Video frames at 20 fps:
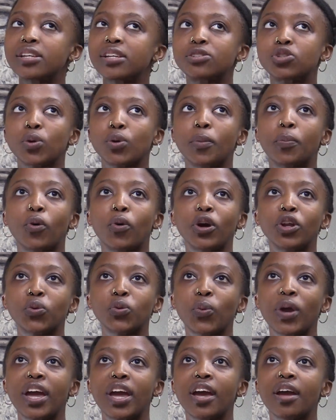to a point
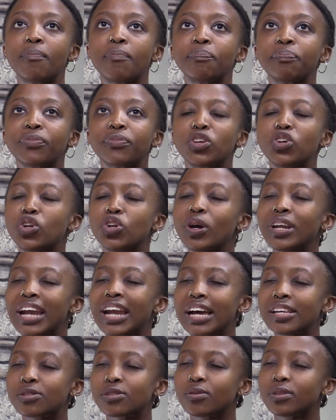where, you know, in
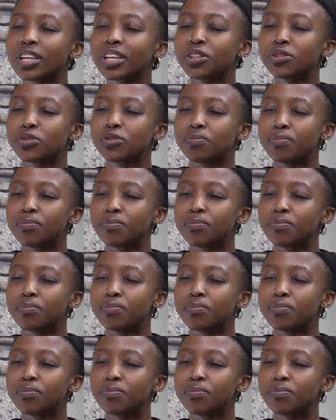high school they